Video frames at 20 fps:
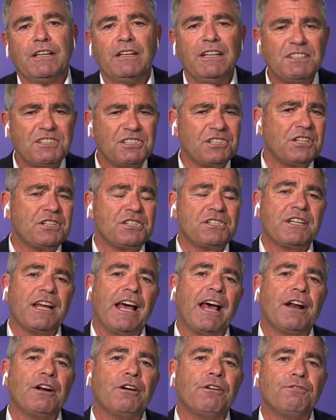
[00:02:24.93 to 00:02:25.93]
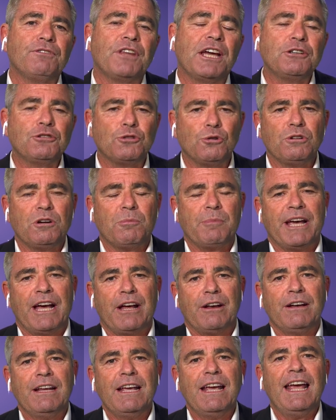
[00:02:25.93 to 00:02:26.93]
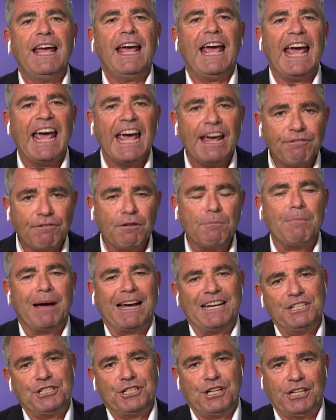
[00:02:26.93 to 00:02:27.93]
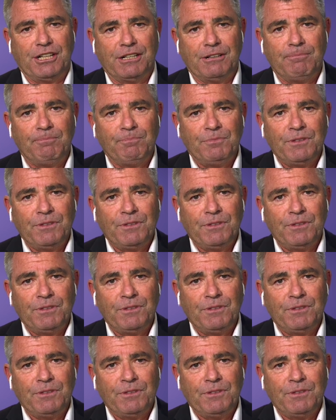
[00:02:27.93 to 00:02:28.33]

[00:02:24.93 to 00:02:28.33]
Let's just start off. They talk about affirmation,